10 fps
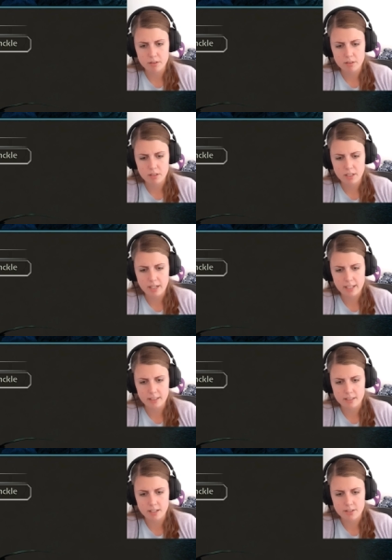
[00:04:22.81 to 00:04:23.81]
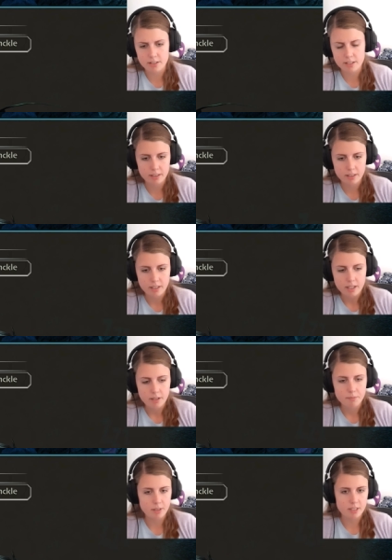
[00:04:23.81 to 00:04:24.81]
Oh, I like this actually. Yeah,
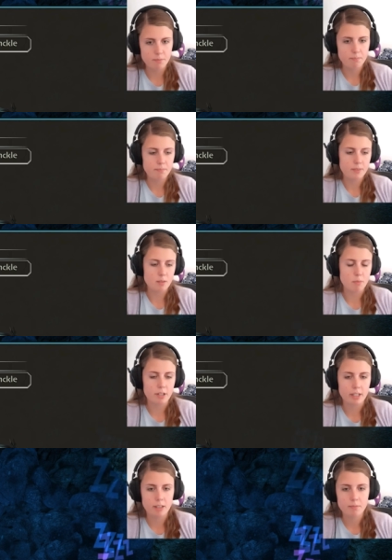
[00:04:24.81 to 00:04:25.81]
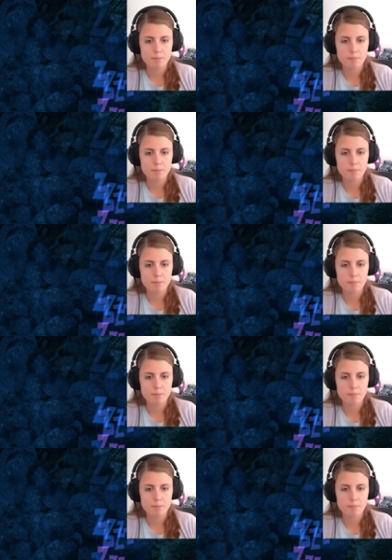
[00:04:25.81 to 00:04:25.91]
that's him. That's mud cake.